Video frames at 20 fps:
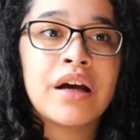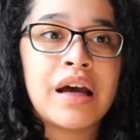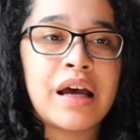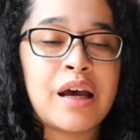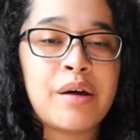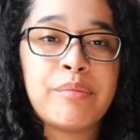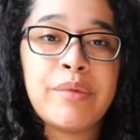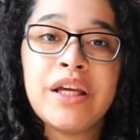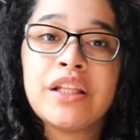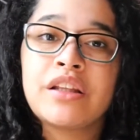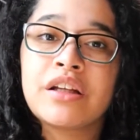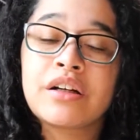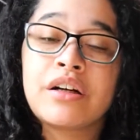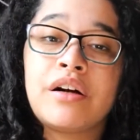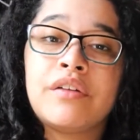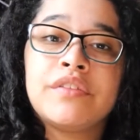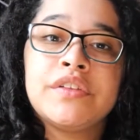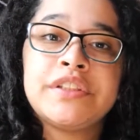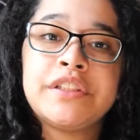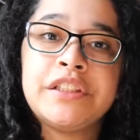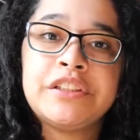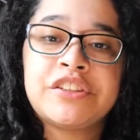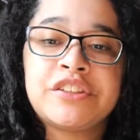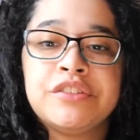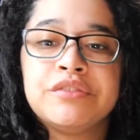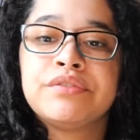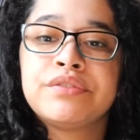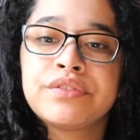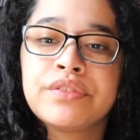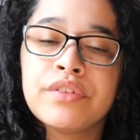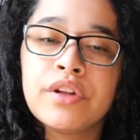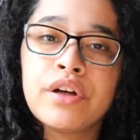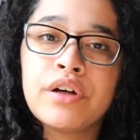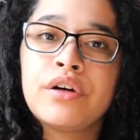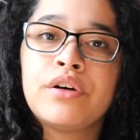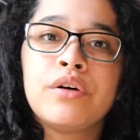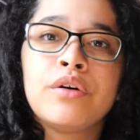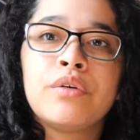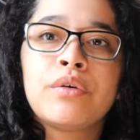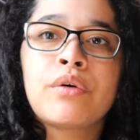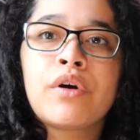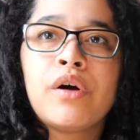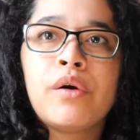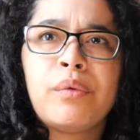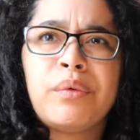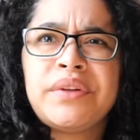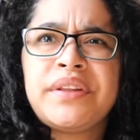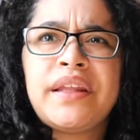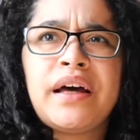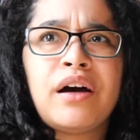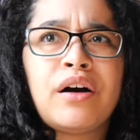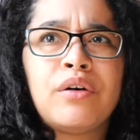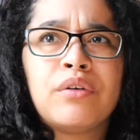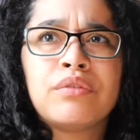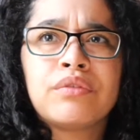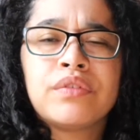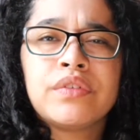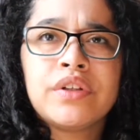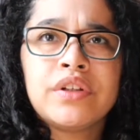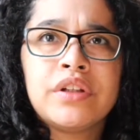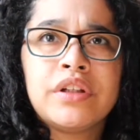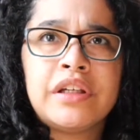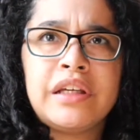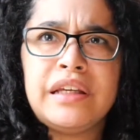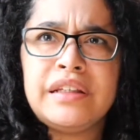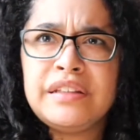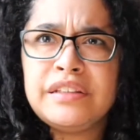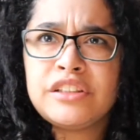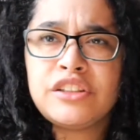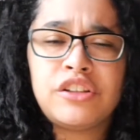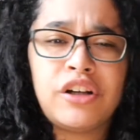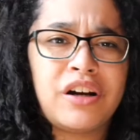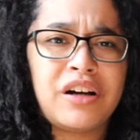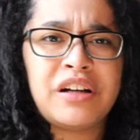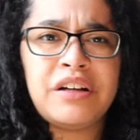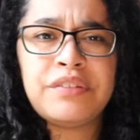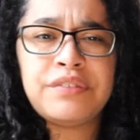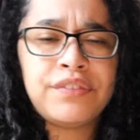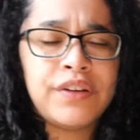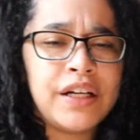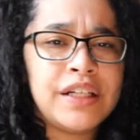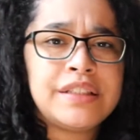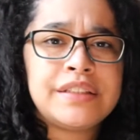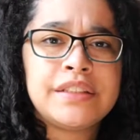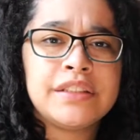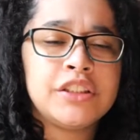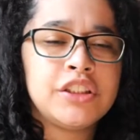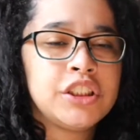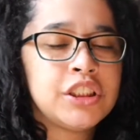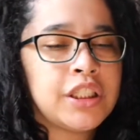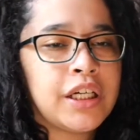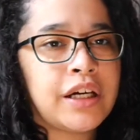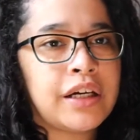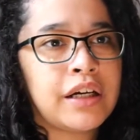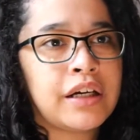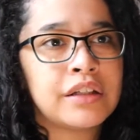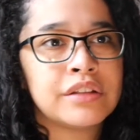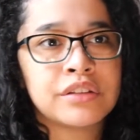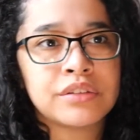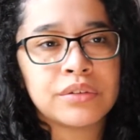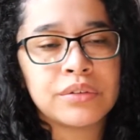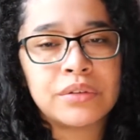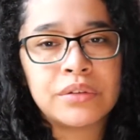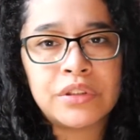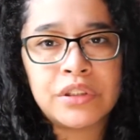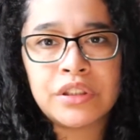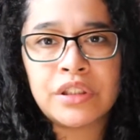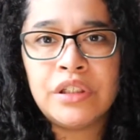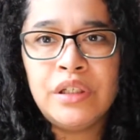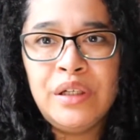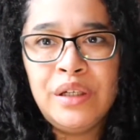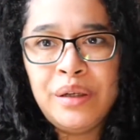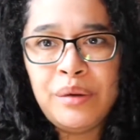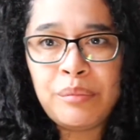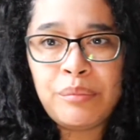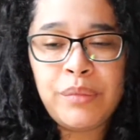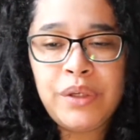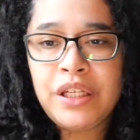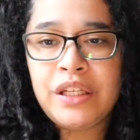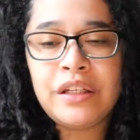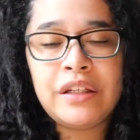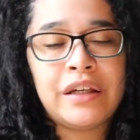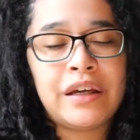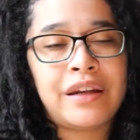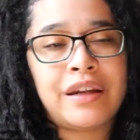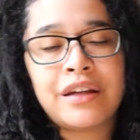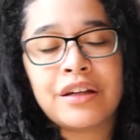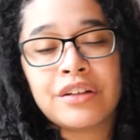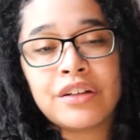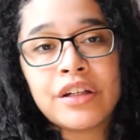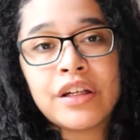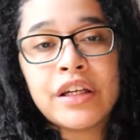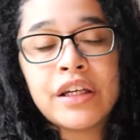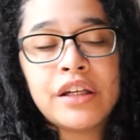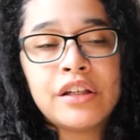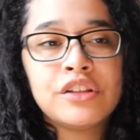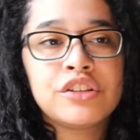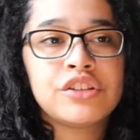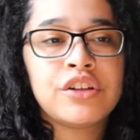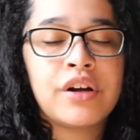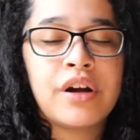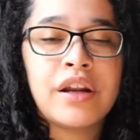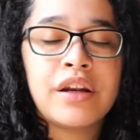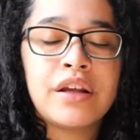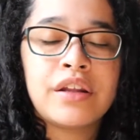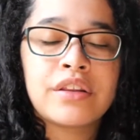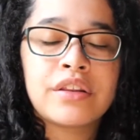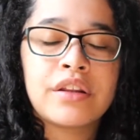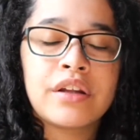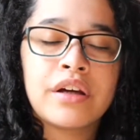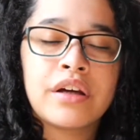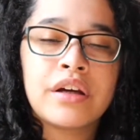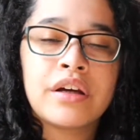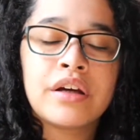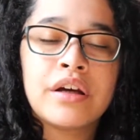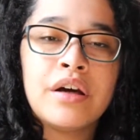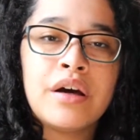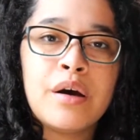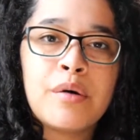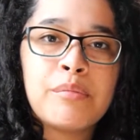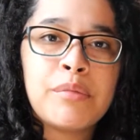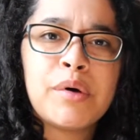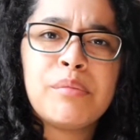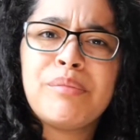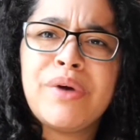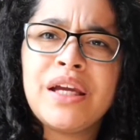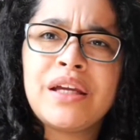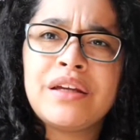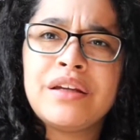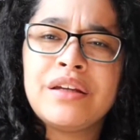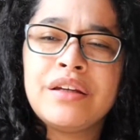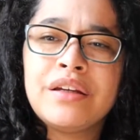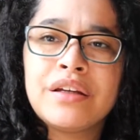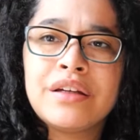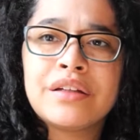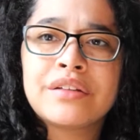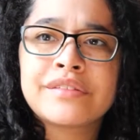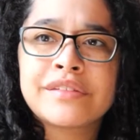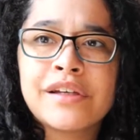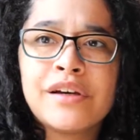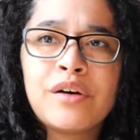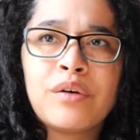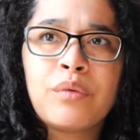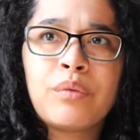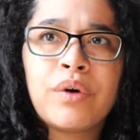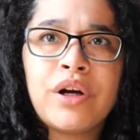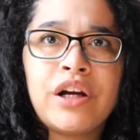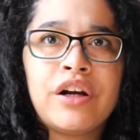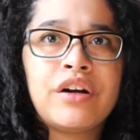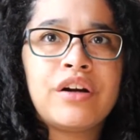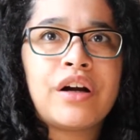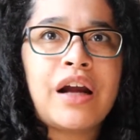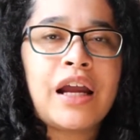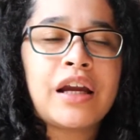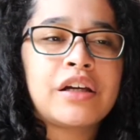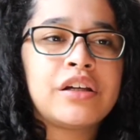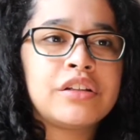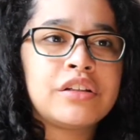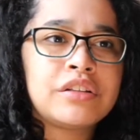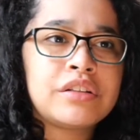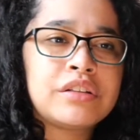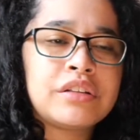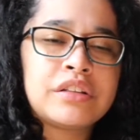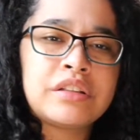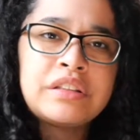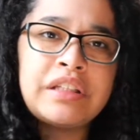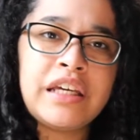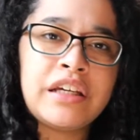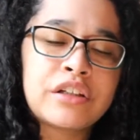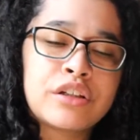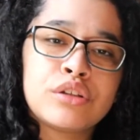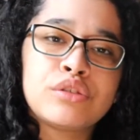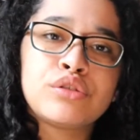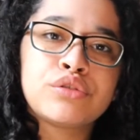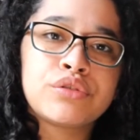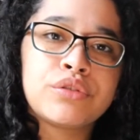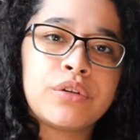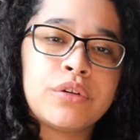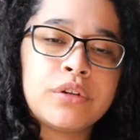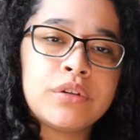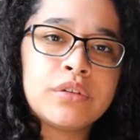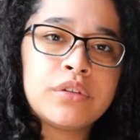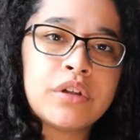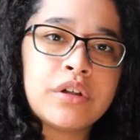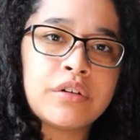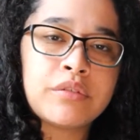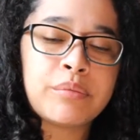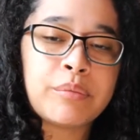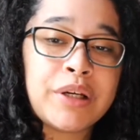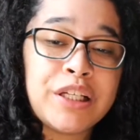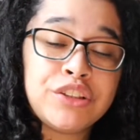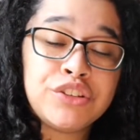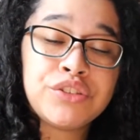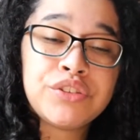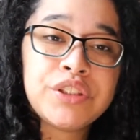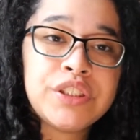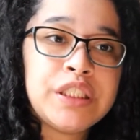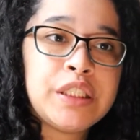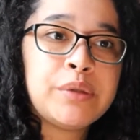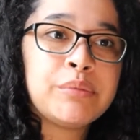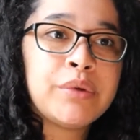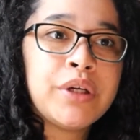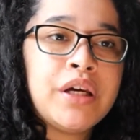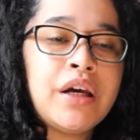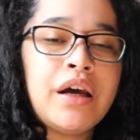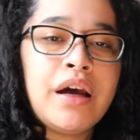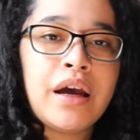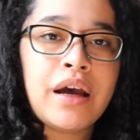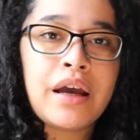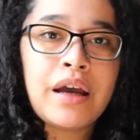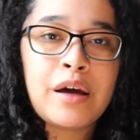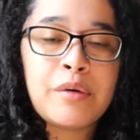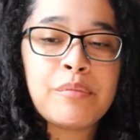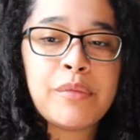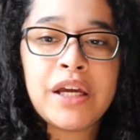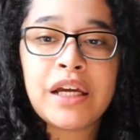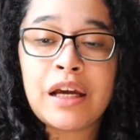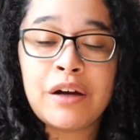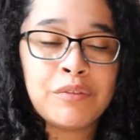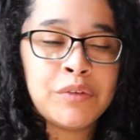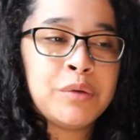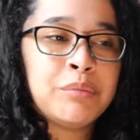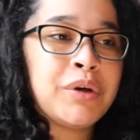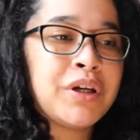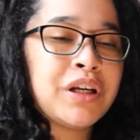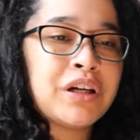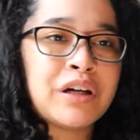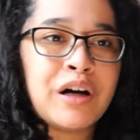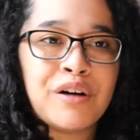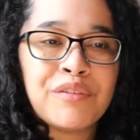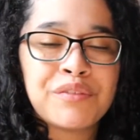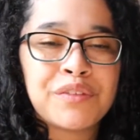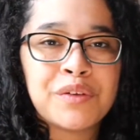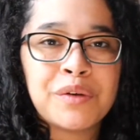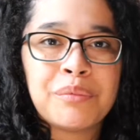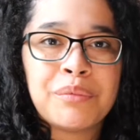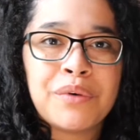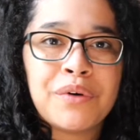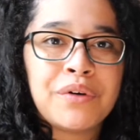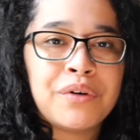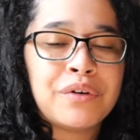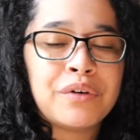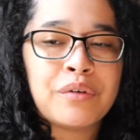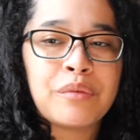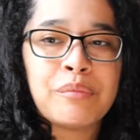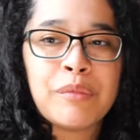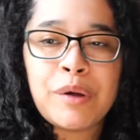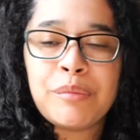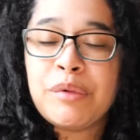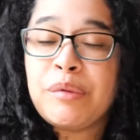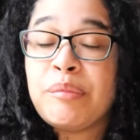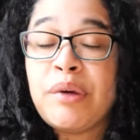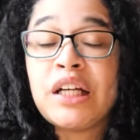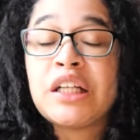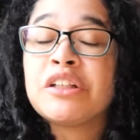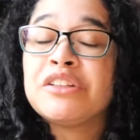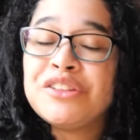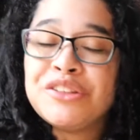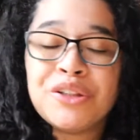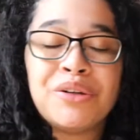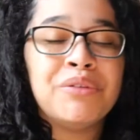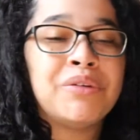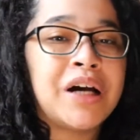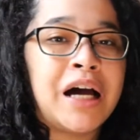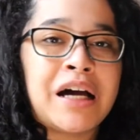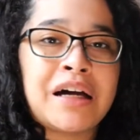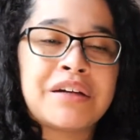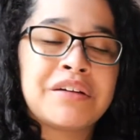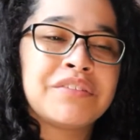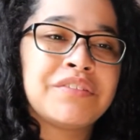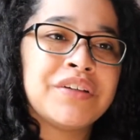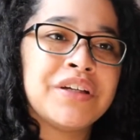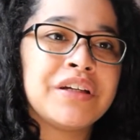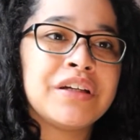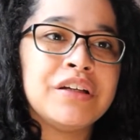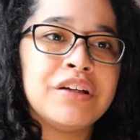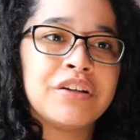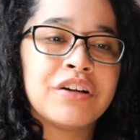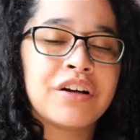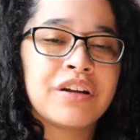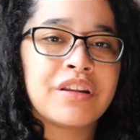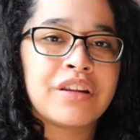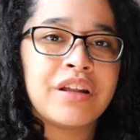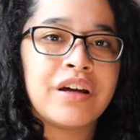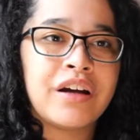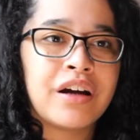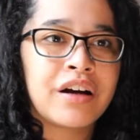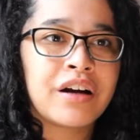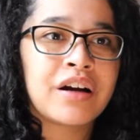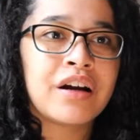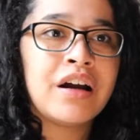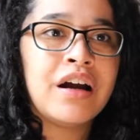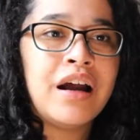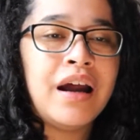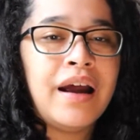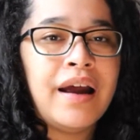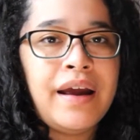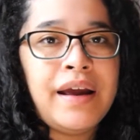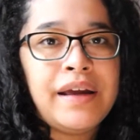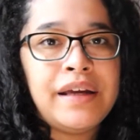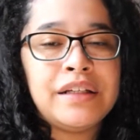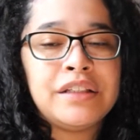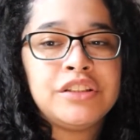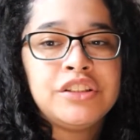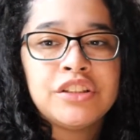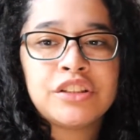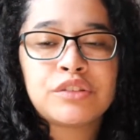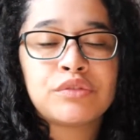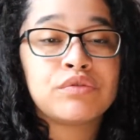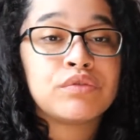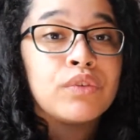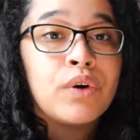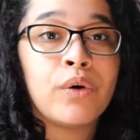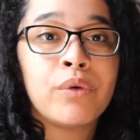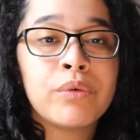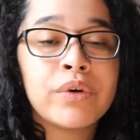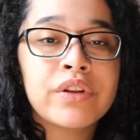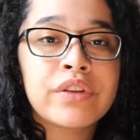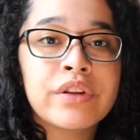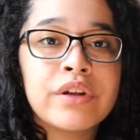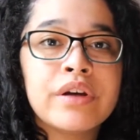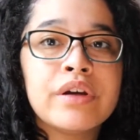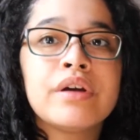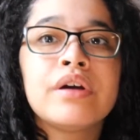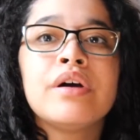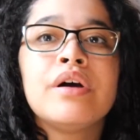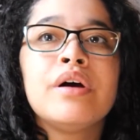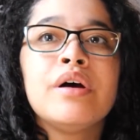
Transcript: and make the conversation flow without really starting fights in chat or me getting unhinged or anything, but making it where I could take control of my stream and make everybody comfortable, maybe make a joke out of it here or there, and just roll with it.